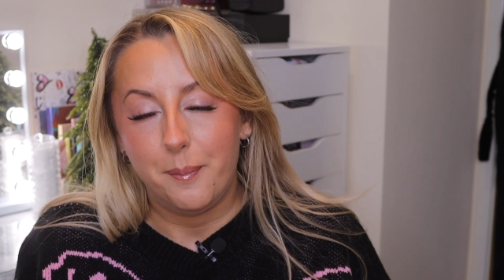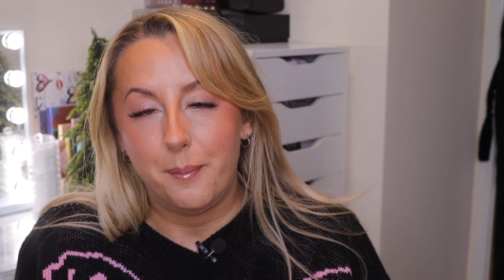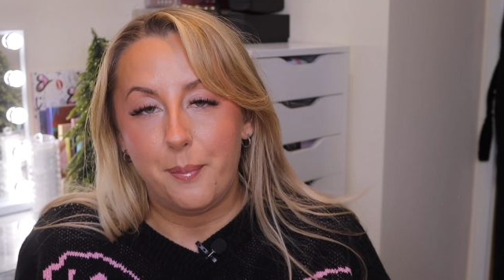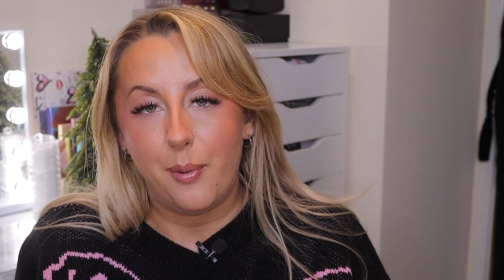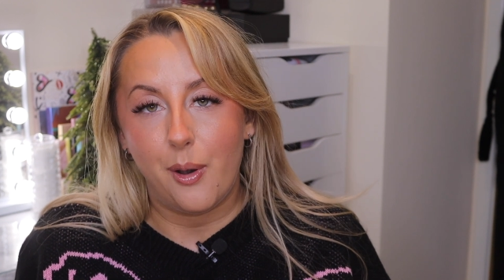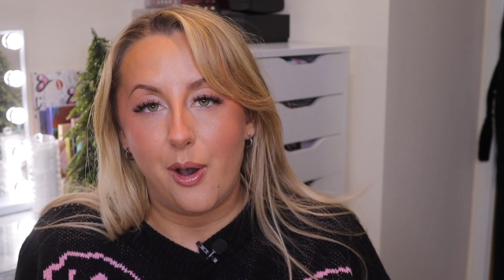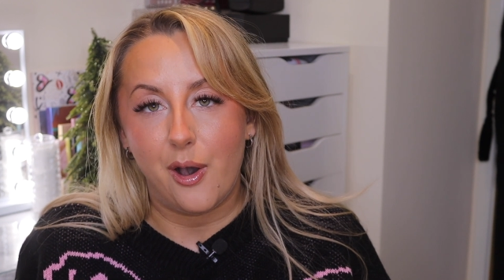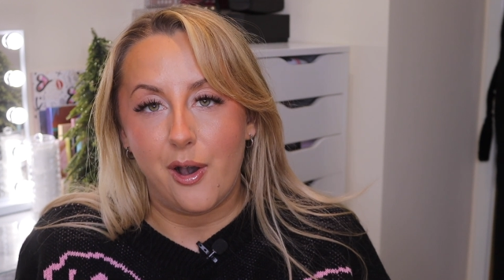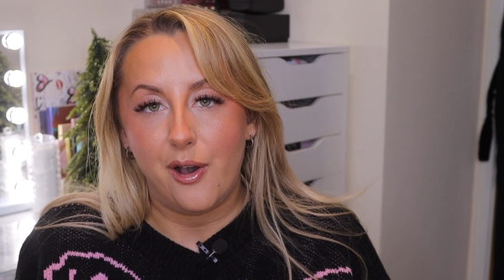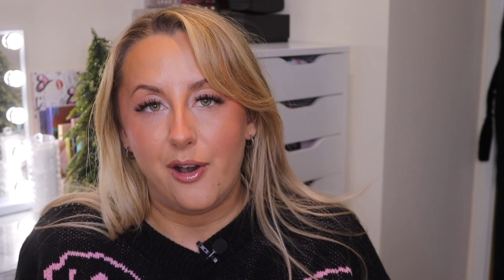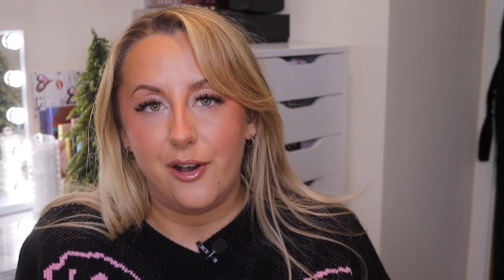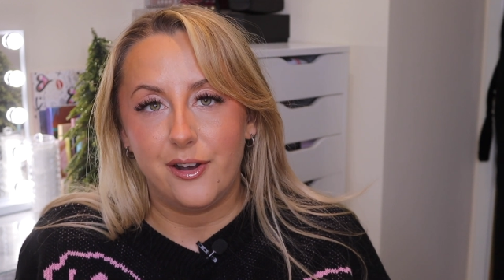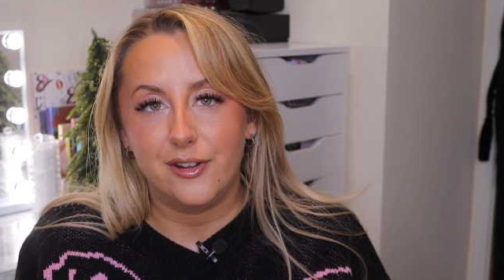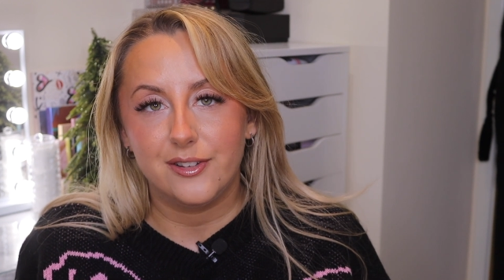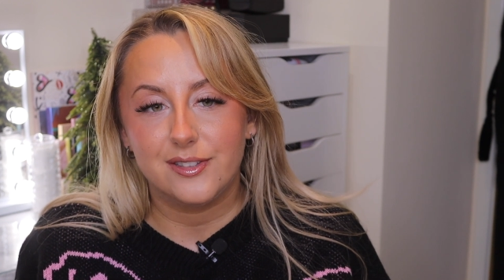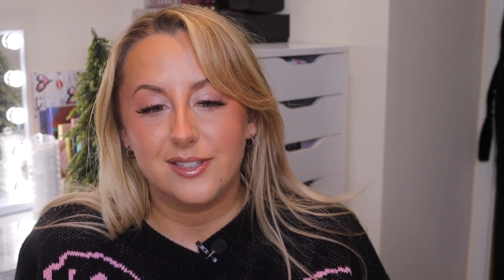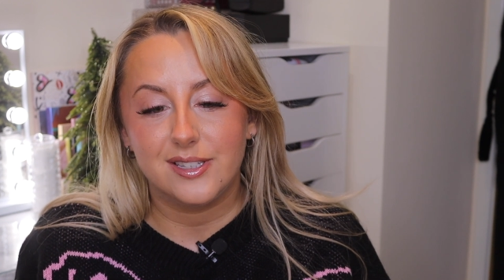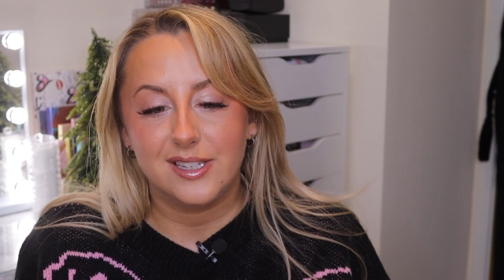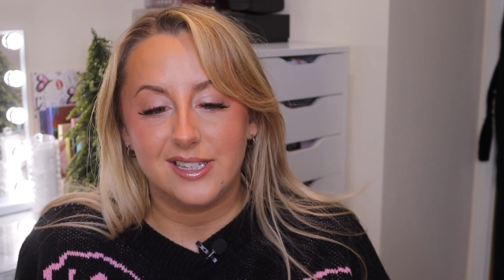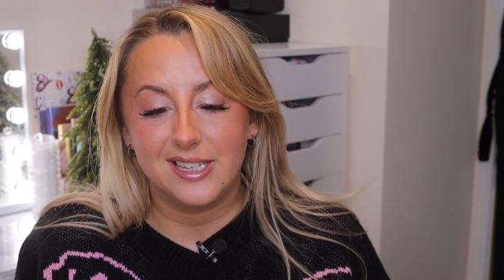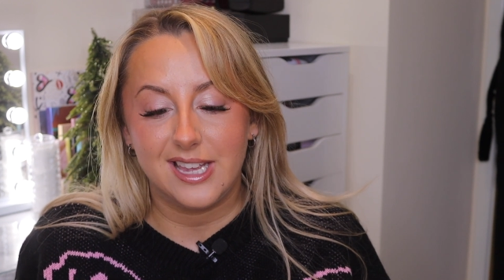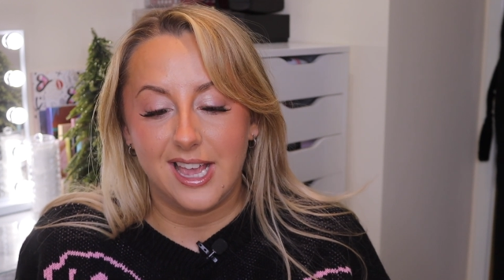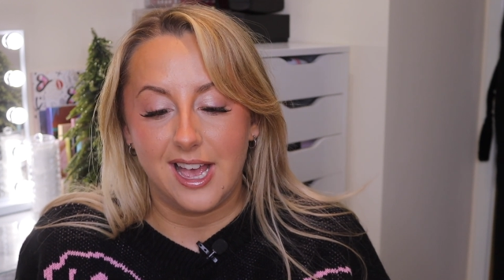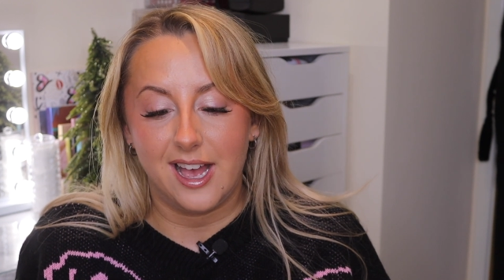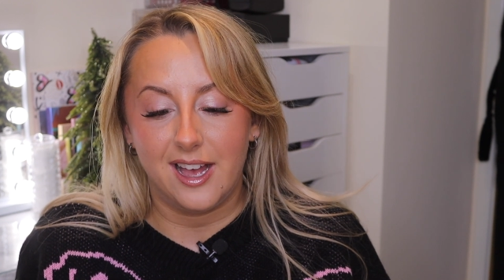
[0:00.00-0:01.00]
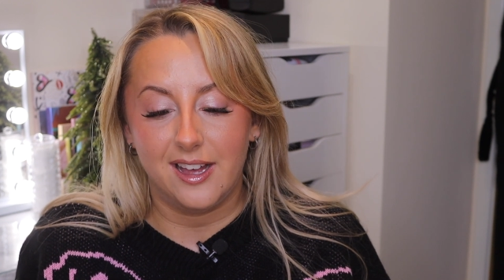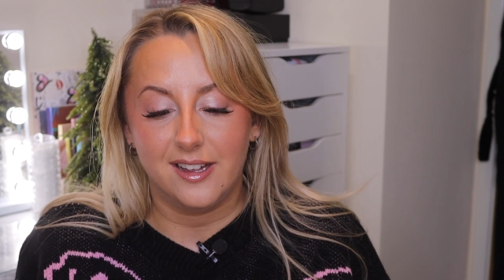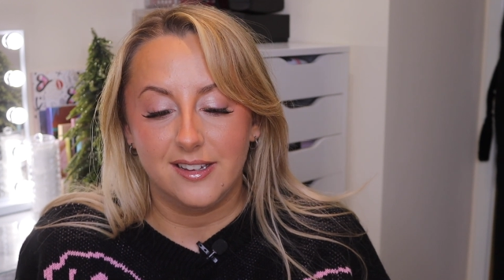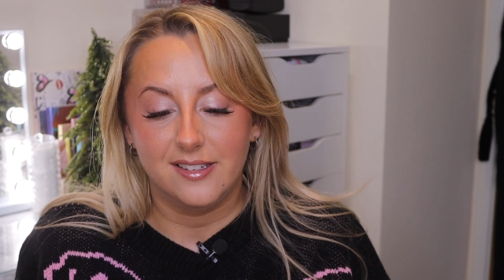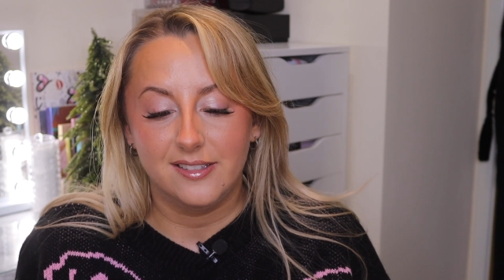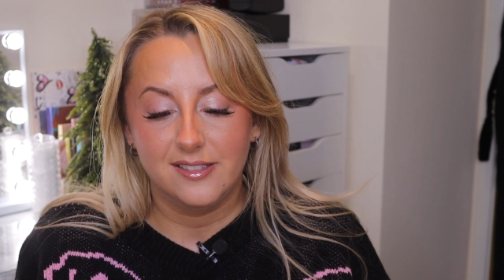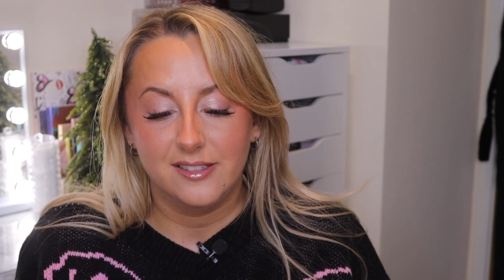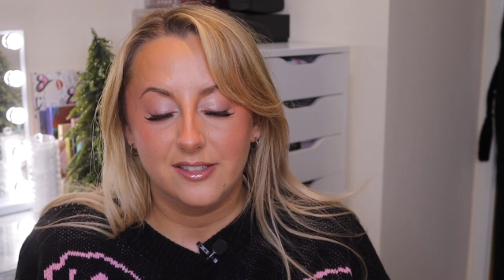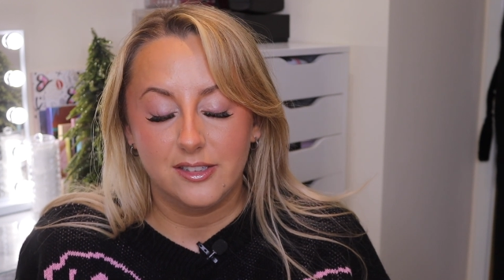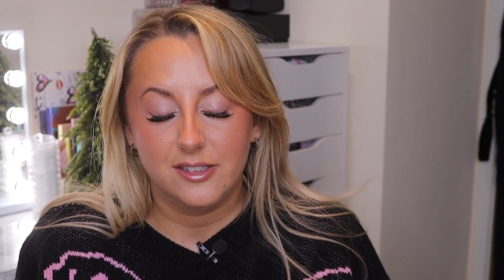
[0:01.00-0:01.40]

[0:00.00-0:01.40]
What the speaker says: but yeah,